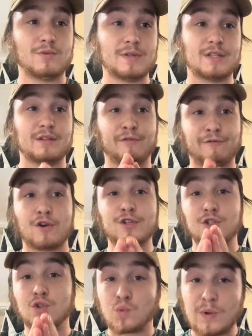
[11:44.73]
which is the
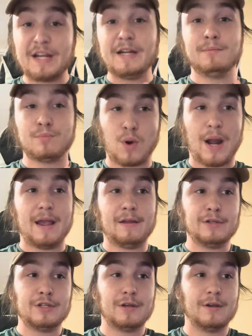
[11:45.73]
first green
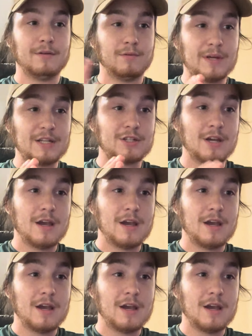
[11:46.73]
branch, which